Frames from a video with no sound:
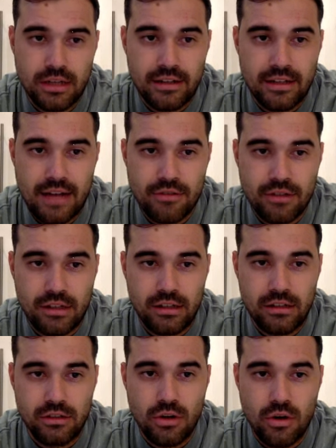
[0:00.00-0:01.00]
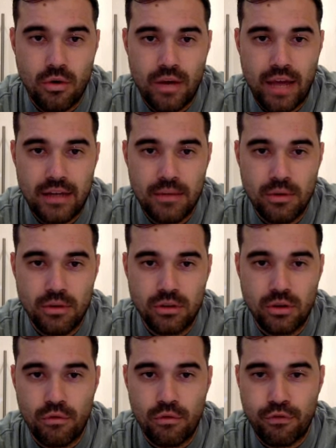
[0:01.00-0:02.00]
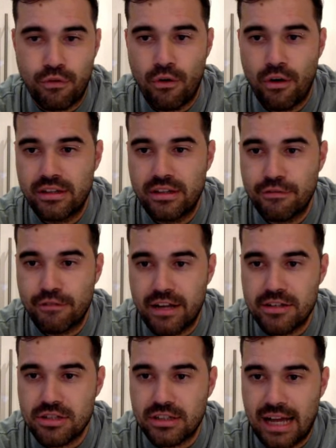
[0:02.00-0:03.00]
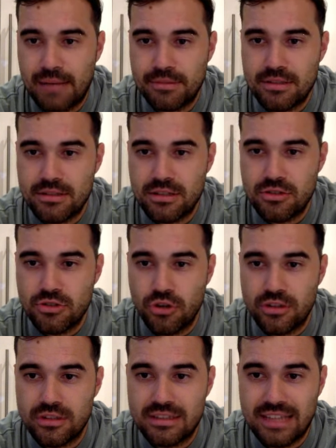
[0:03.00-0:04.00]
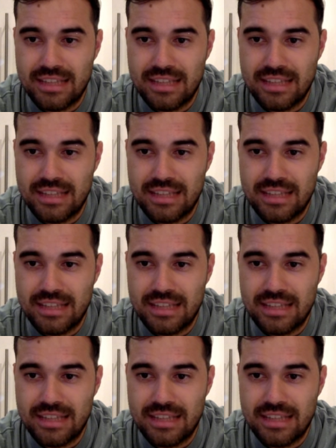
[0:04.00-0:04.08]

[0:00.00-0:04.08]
never condone anyone going for a differential captaincy choice.